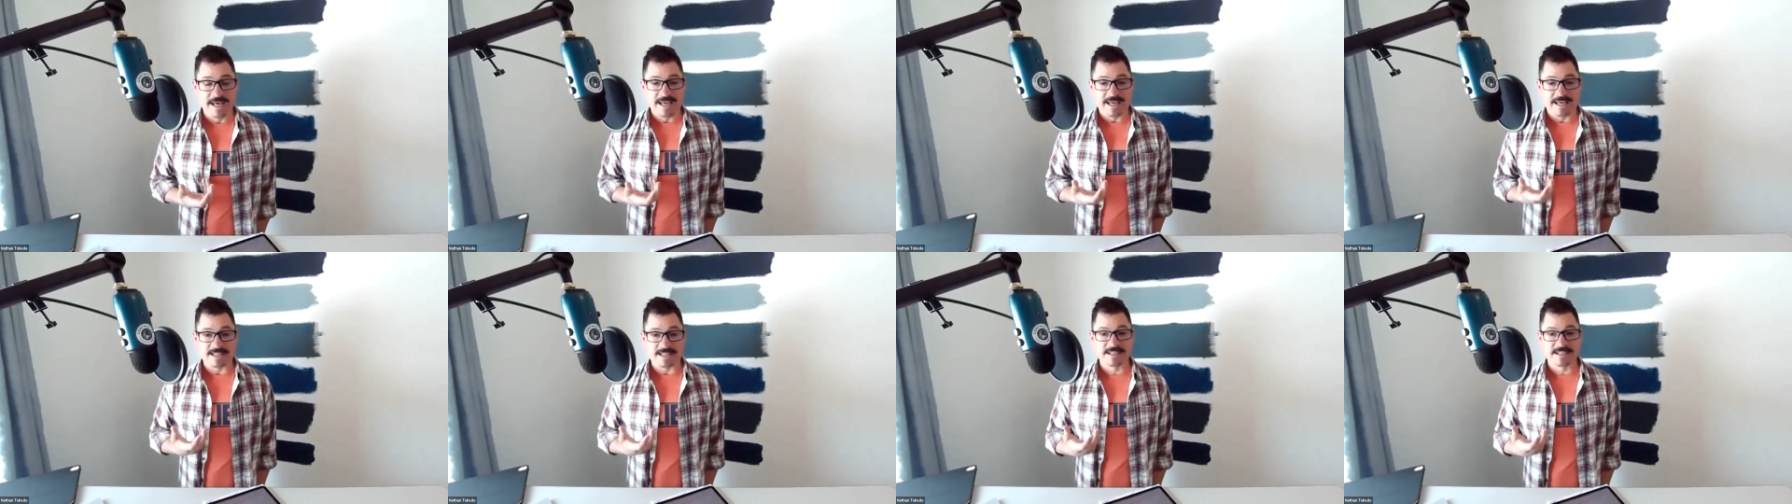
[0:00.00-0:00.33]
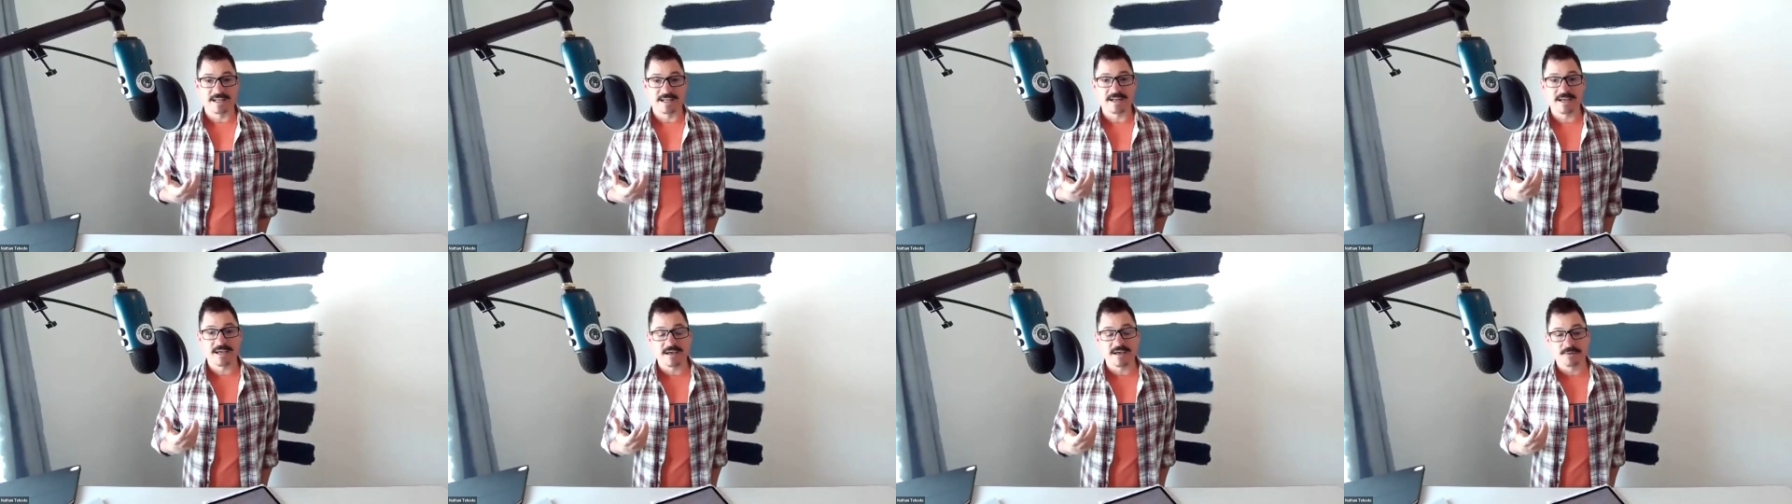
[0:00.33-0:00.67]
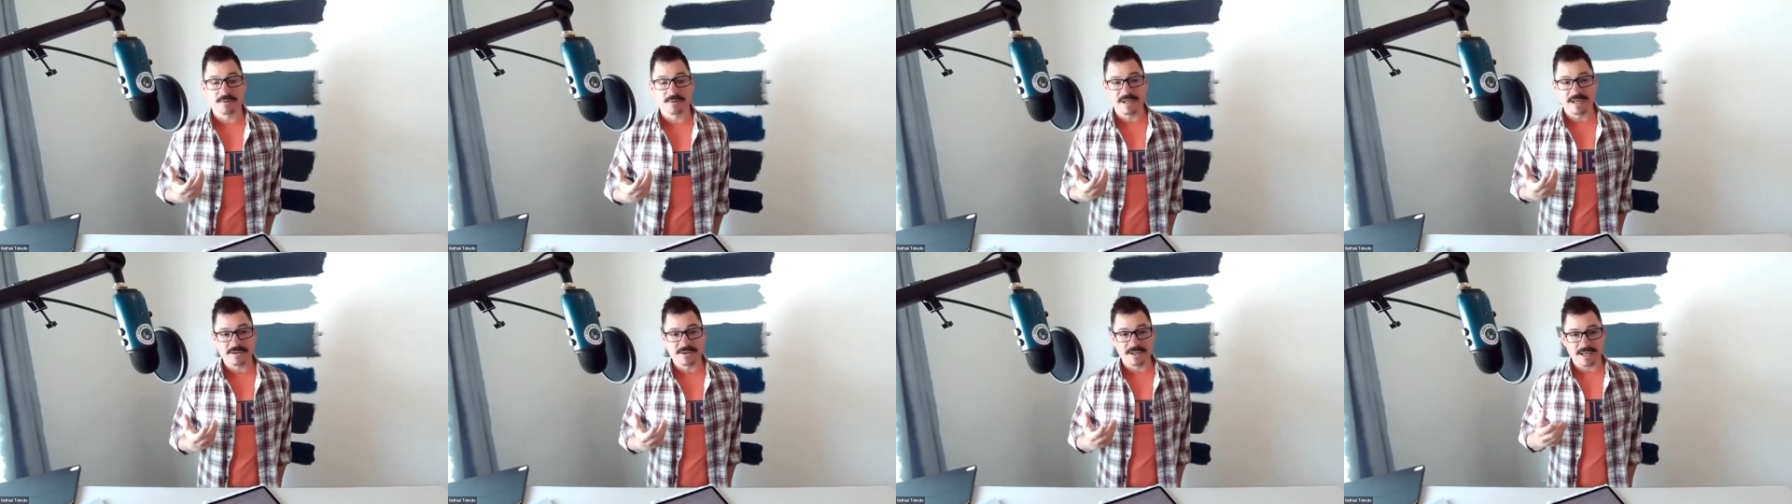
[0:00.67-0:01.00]
is going to come
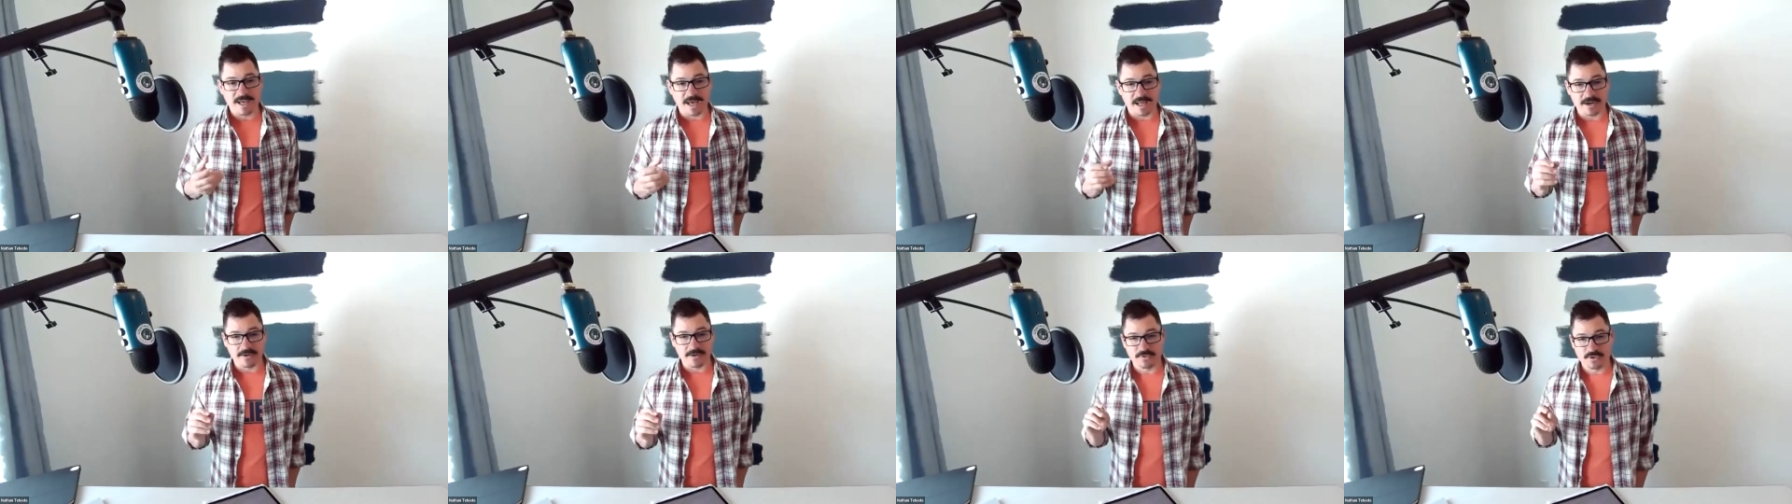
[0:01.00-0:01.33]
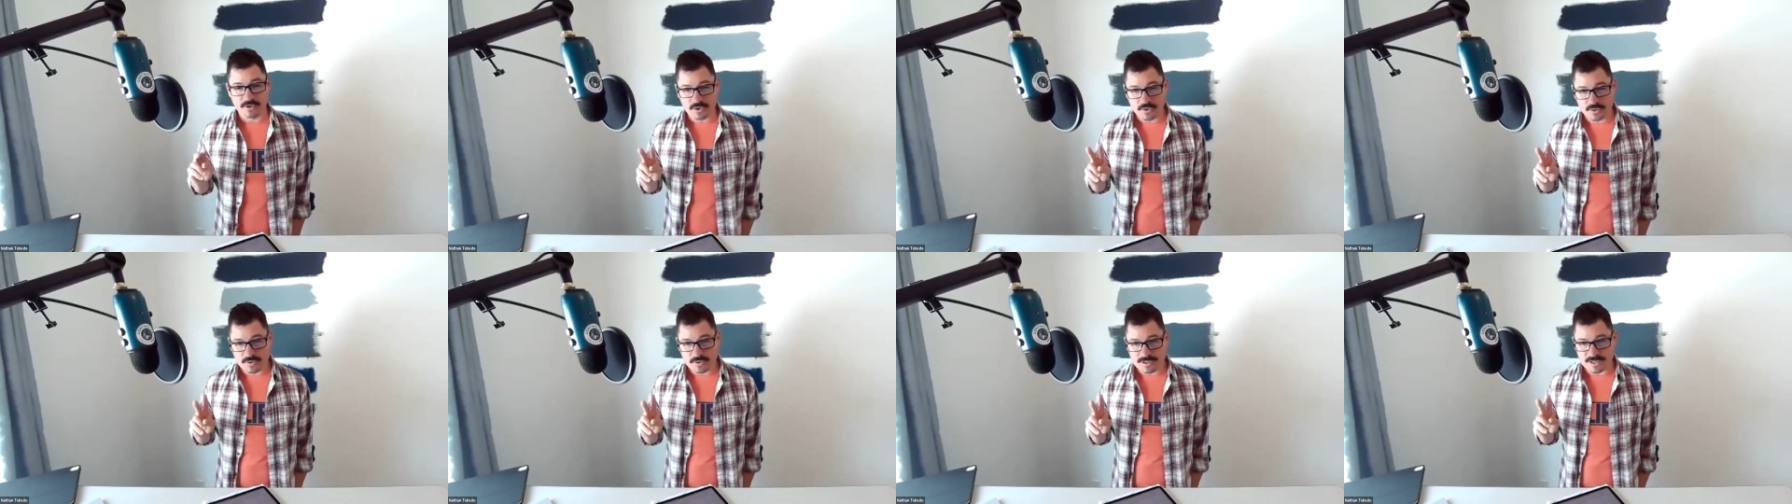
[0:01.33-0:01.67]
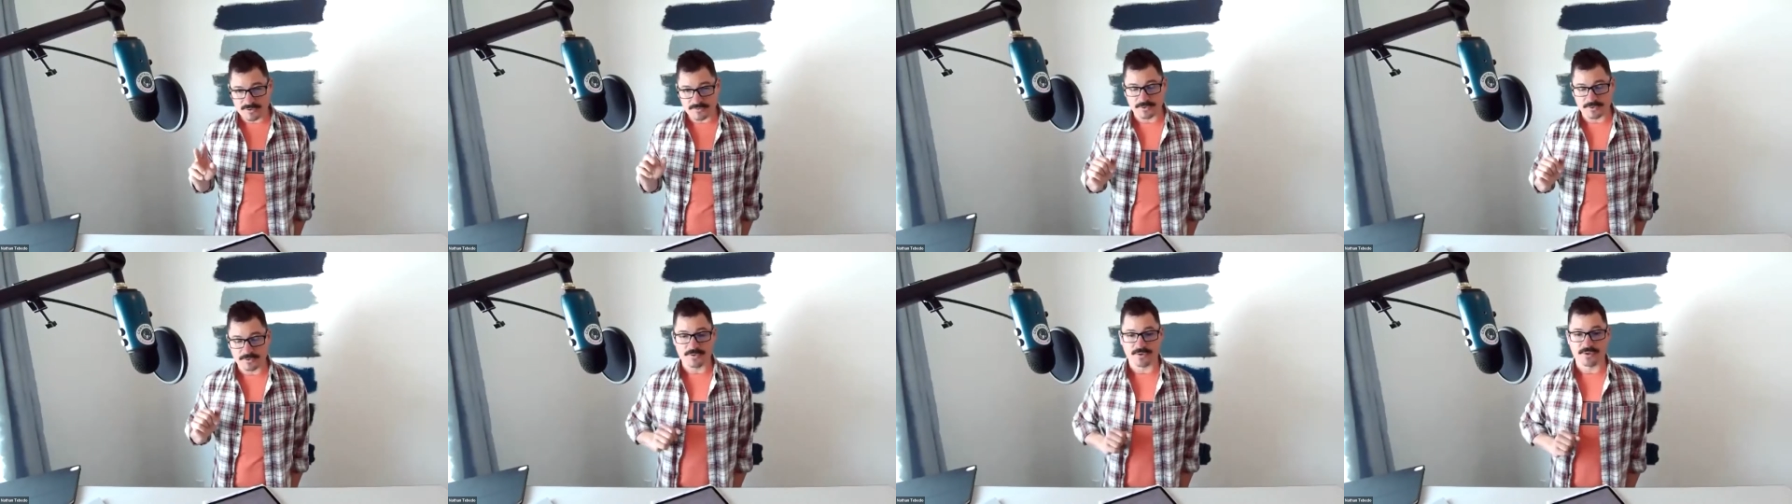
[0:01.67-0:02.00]
down to kind of two
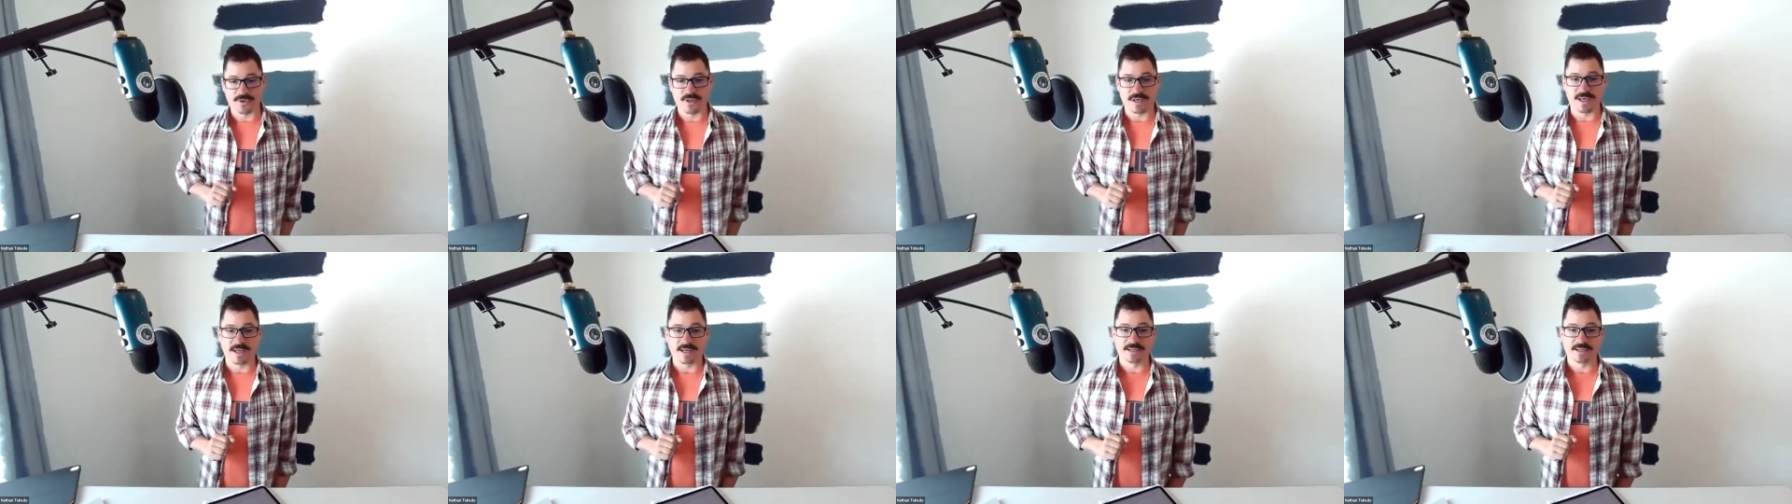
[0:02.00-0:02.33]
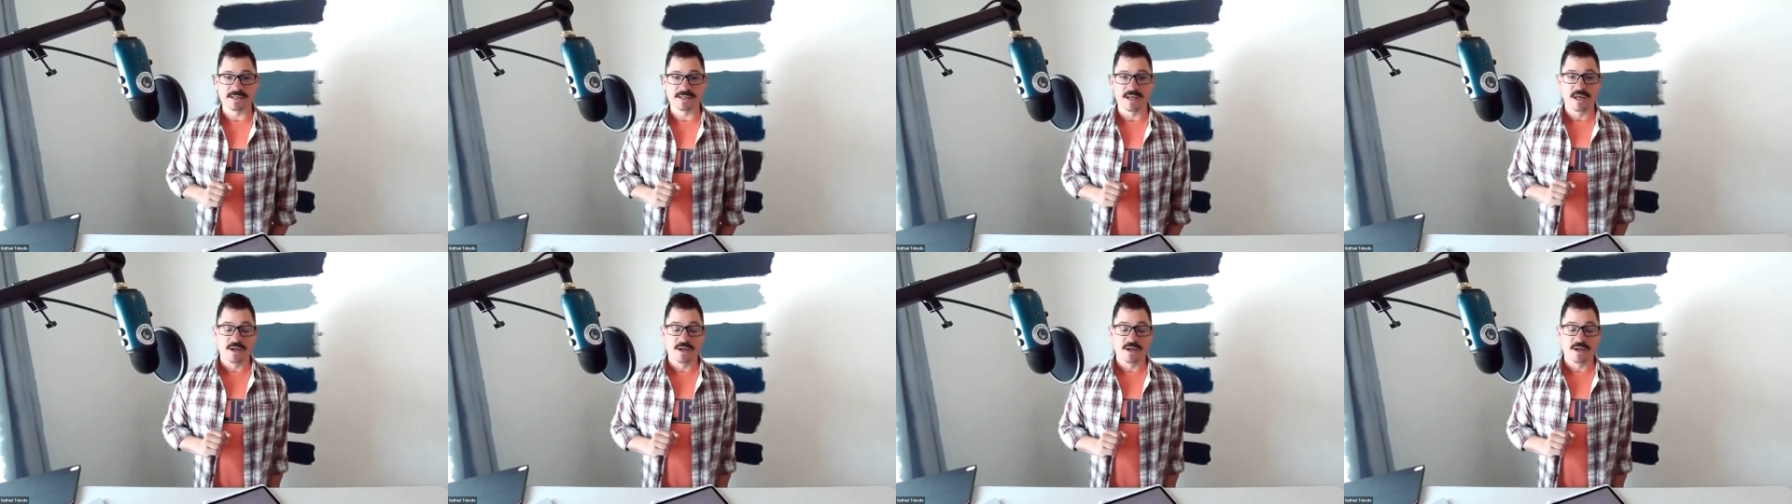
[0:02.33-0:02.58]
different things.